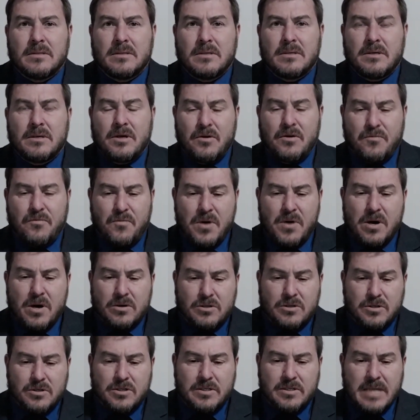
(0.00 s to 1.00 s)
if we are to
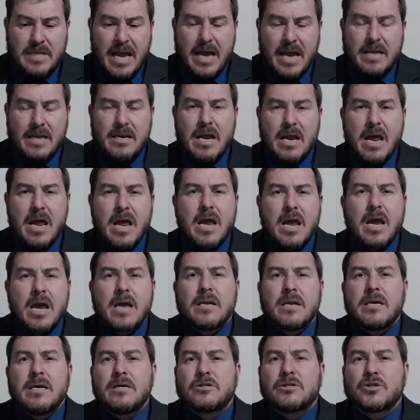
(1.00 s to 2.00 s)
stand
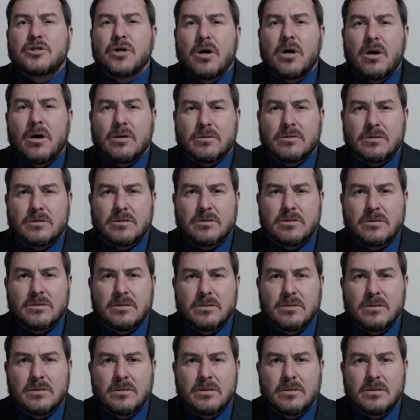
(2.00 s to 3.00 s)
any chance
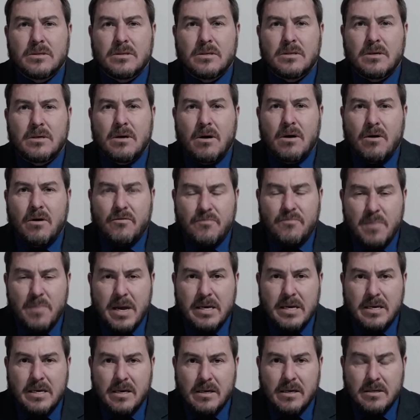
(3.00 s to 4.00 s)
of
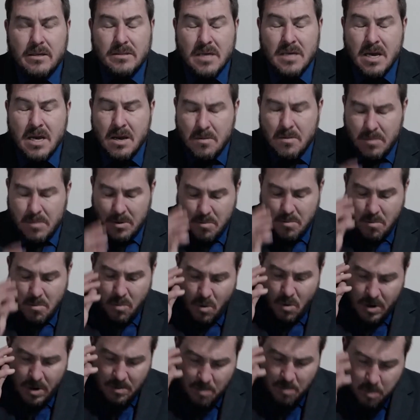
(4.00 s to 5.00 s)
making it. But more
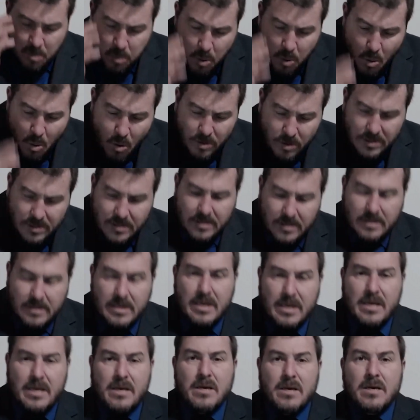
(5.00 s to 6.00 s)
importantly,
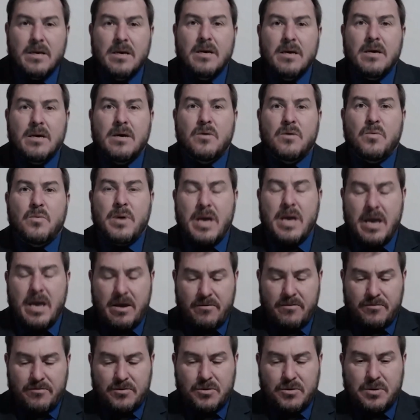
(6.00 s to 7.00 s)
we
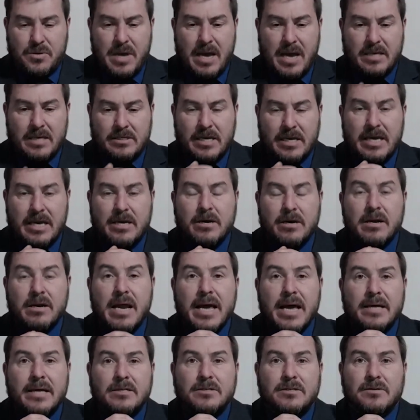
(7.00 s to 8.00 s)
have to, as a
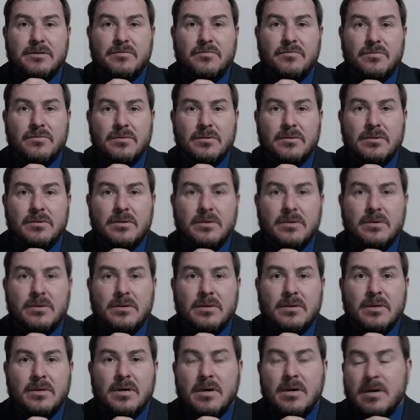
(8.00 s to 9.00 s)
collective,
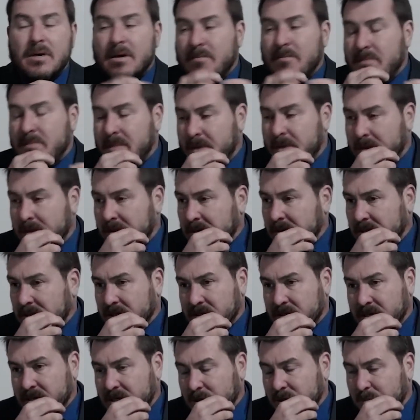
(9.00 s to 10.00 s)
there's an
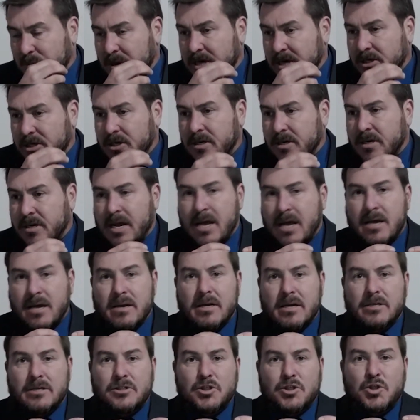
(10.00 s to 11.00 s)
expression in
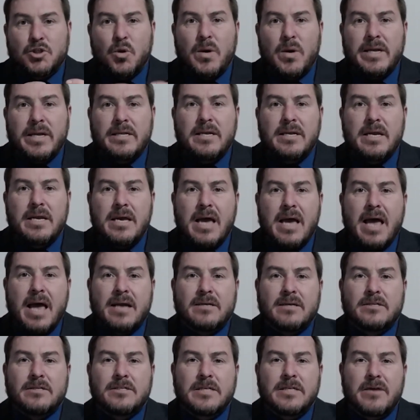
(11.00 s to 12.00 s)
English, jointly and
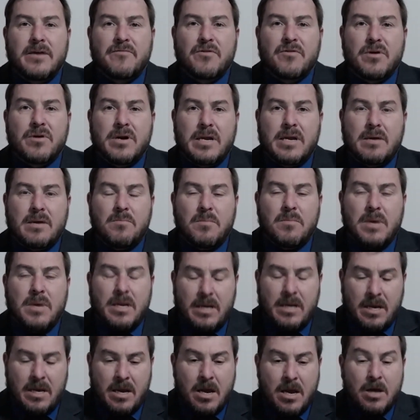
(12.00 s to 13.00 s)
severally,
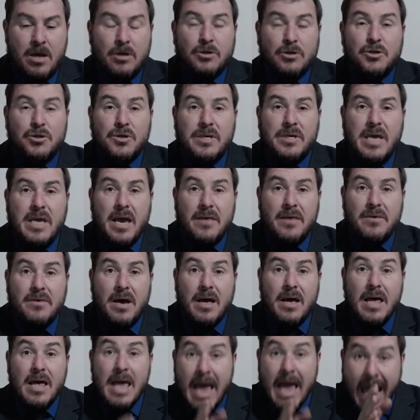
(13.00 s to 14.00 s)
meaning
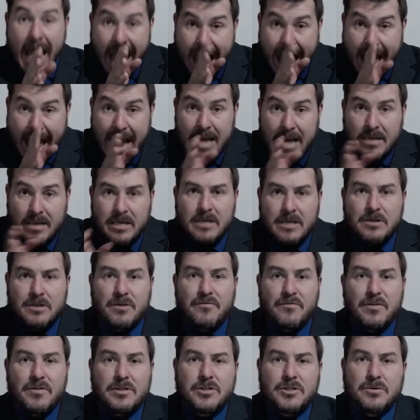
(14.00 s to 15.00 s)
together and
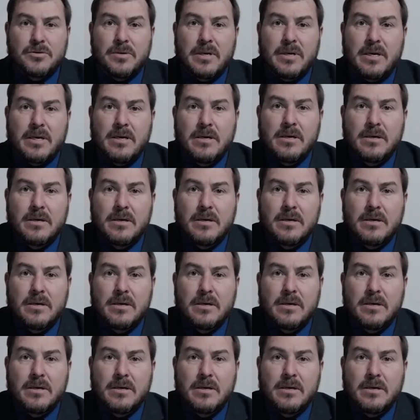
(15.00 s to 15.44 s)
individually,